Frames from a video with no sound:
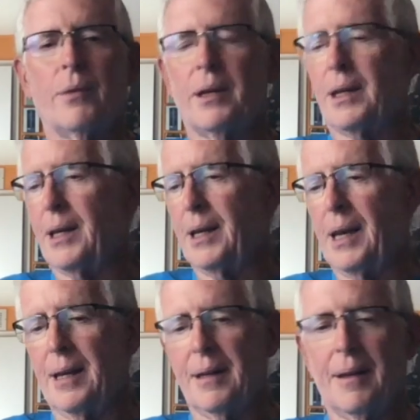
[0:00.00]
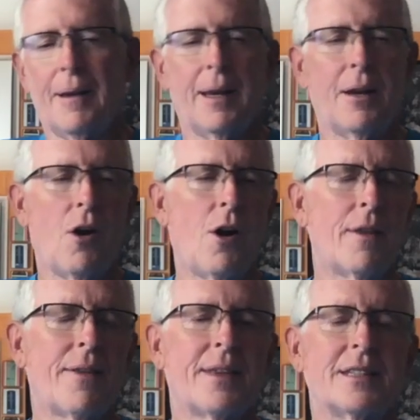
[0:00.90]
and all
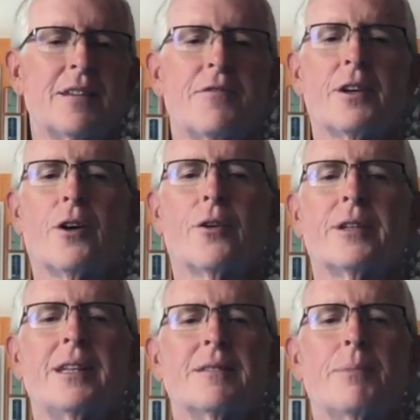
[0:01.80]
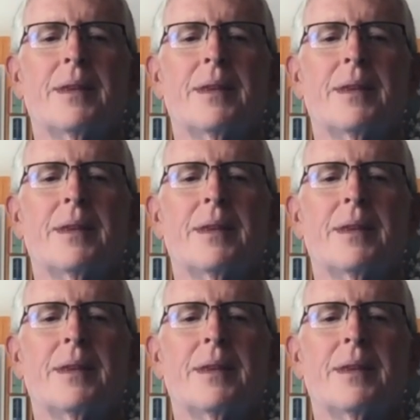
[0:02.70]
of the difficulties